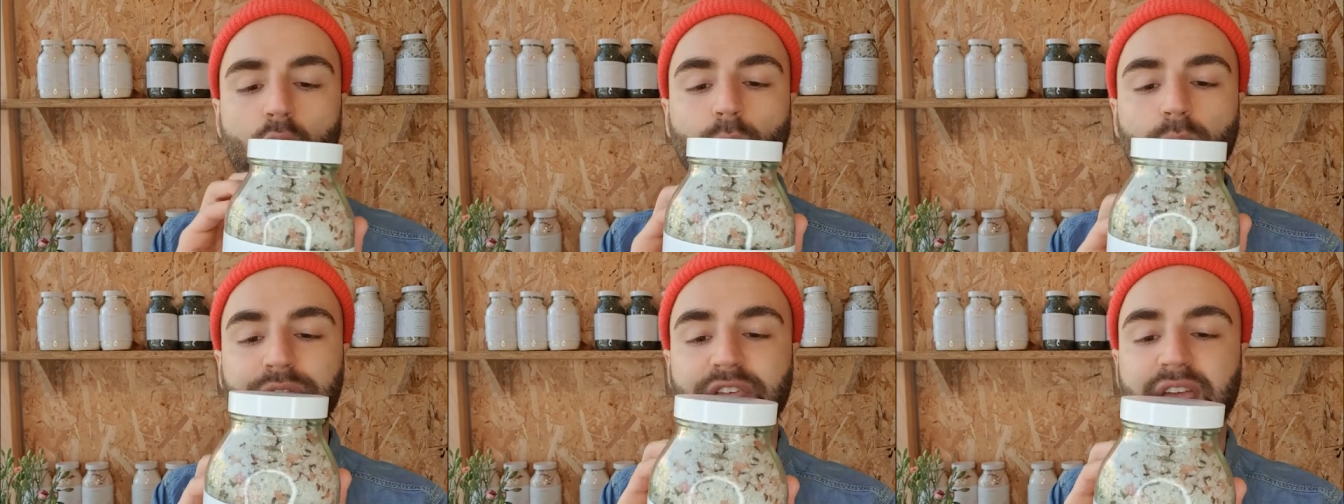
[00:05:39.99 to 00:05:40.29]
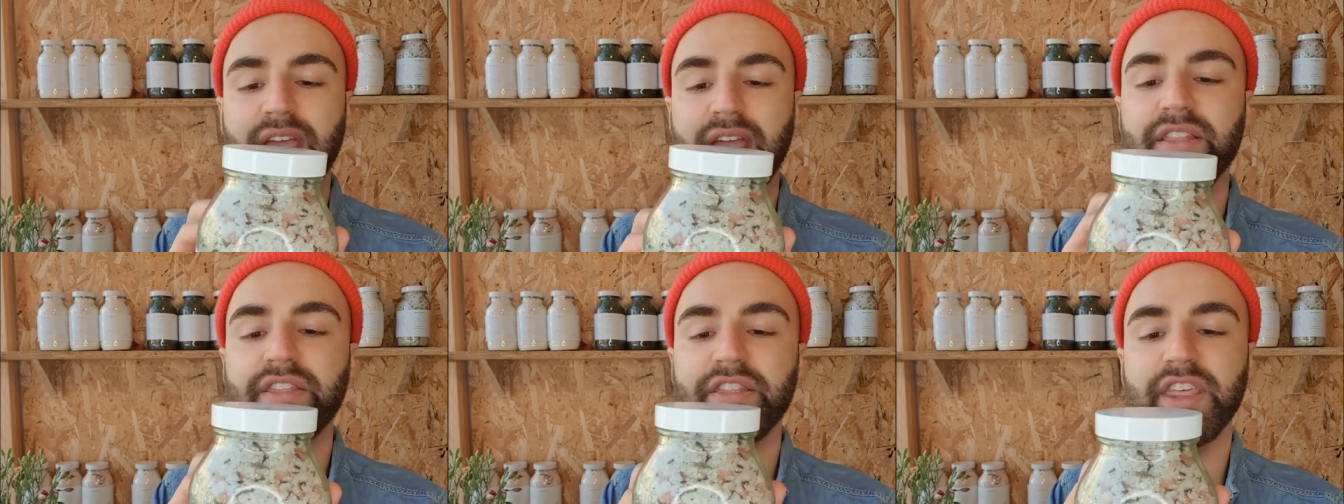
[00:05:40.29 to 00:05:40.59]

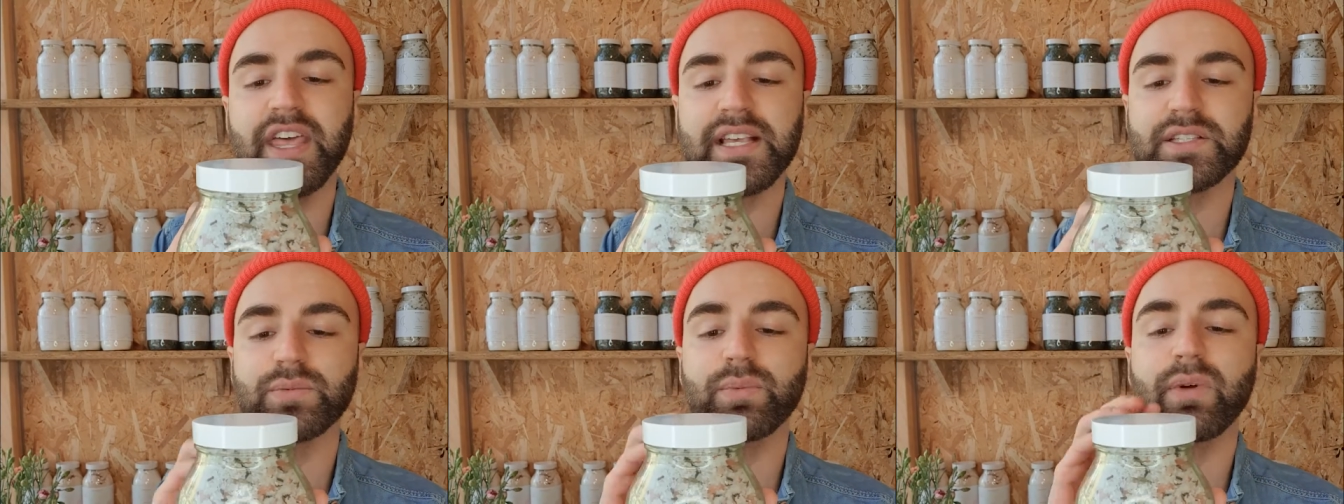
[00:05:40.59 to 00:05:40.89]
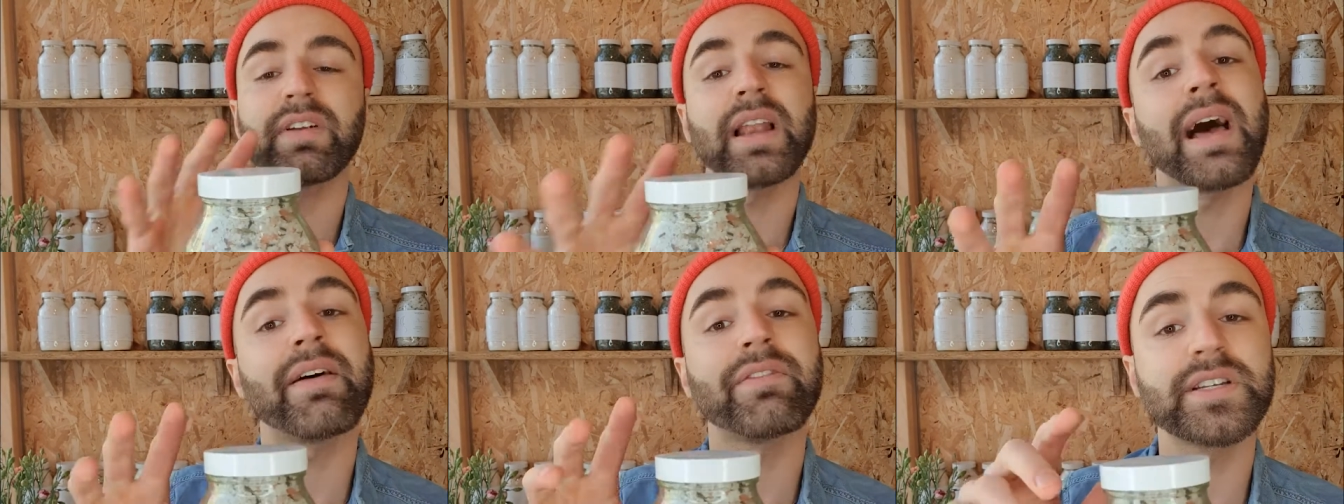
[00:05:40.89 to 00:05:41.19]
within this
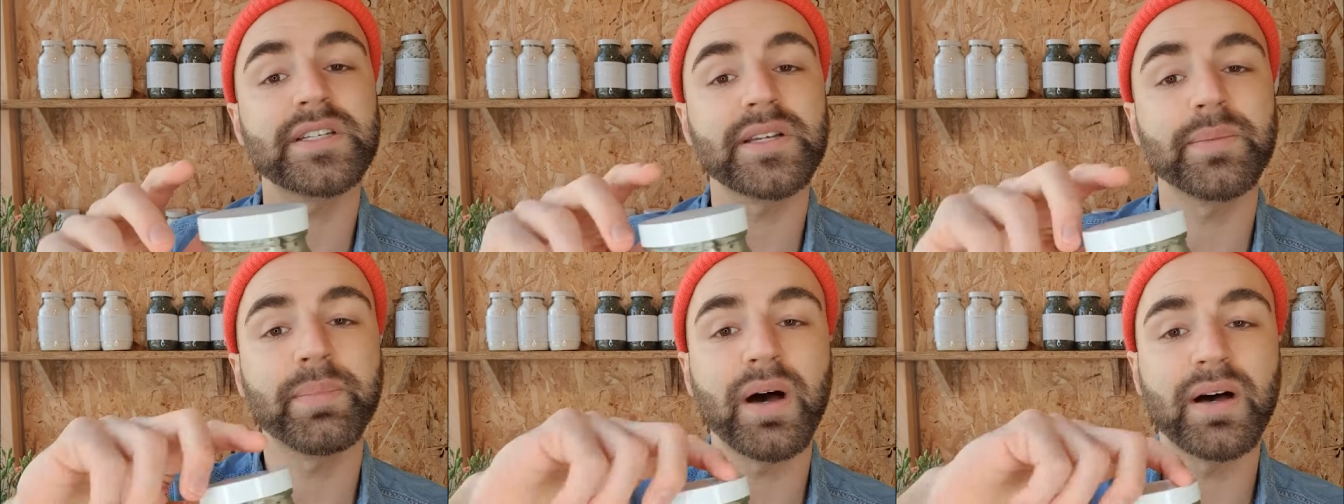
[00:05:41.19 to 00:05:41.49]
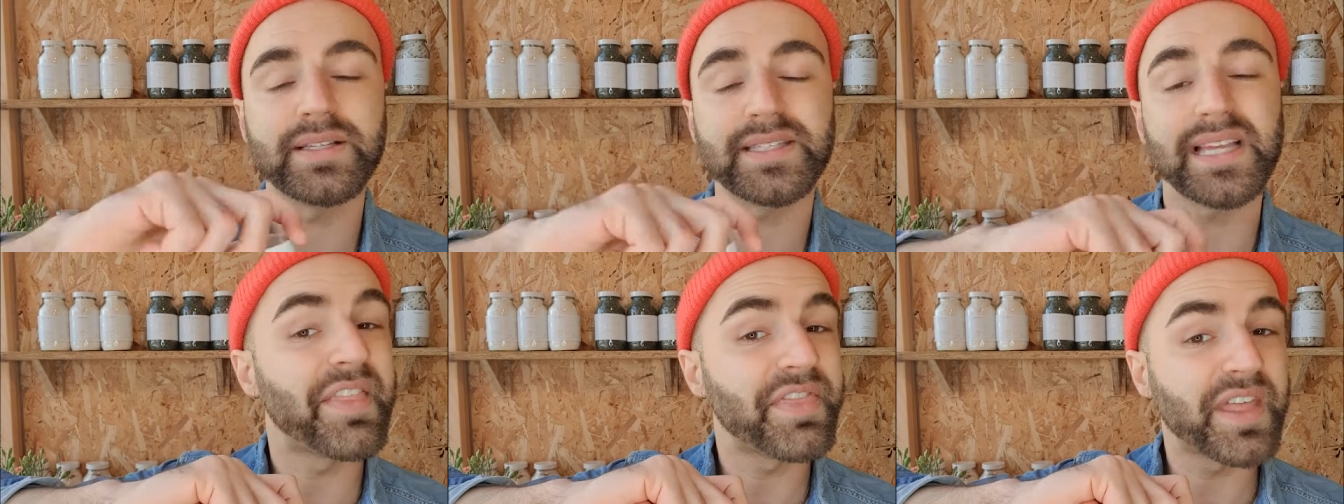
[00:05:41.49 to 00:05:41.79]
with lavender
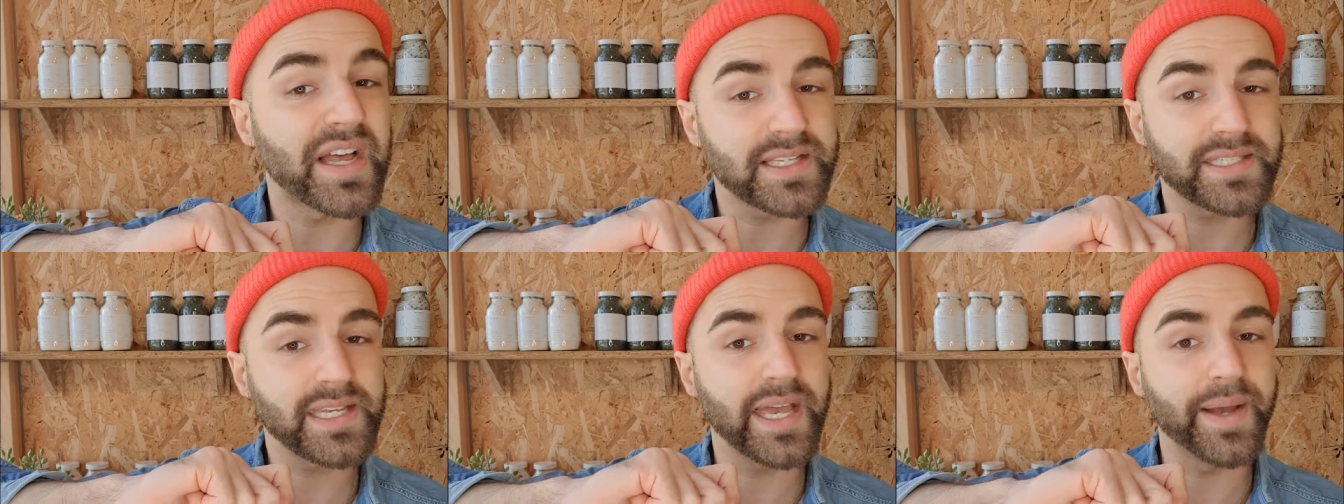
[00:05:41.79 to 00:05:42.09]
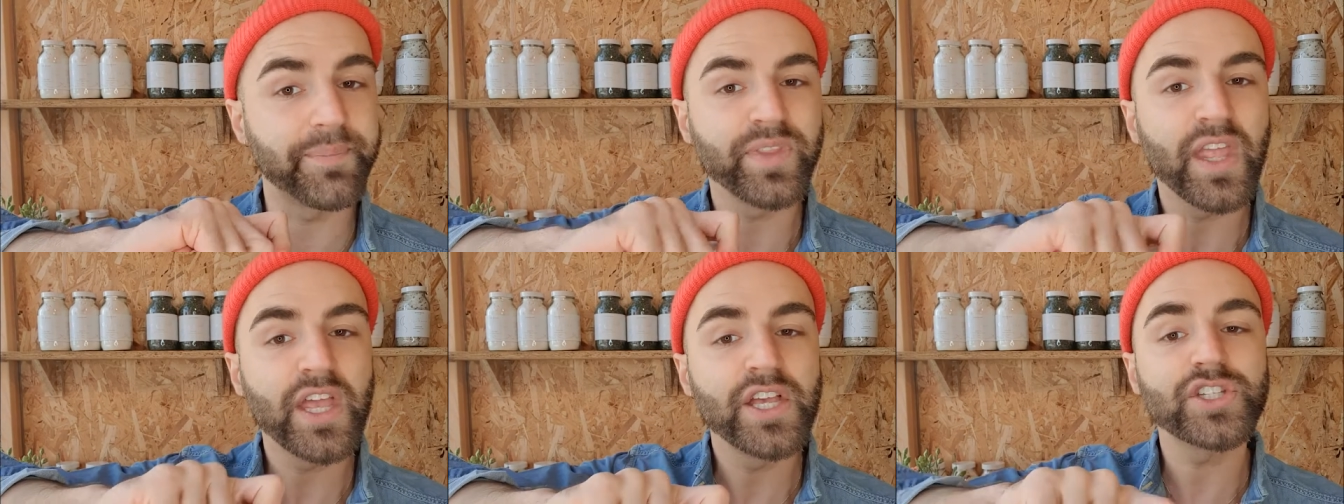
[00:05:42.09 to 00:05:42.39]
buds, and that's
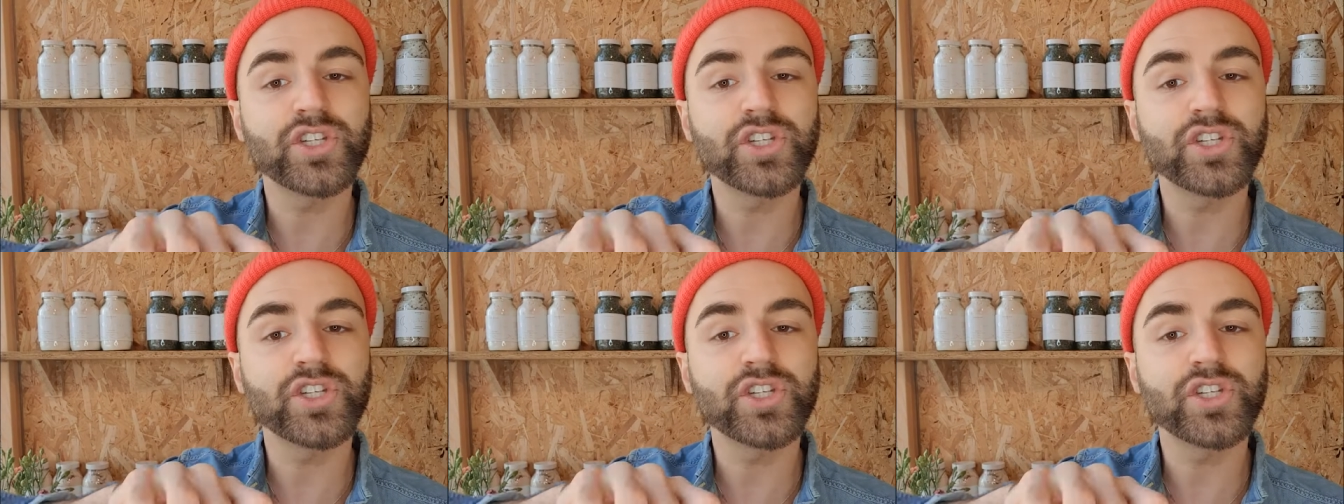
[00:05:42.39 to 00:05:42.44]
it.